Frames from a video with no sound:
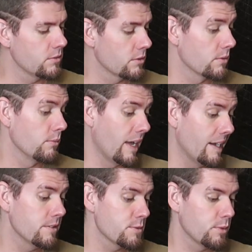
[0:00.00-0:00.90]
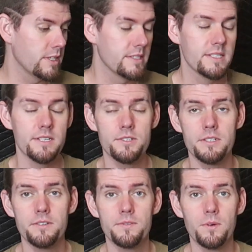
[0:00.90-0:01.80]
or house brand
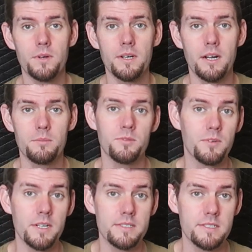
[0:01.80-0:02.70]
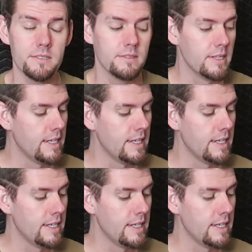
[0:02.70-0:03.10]
essentially, for Harbor Freight still.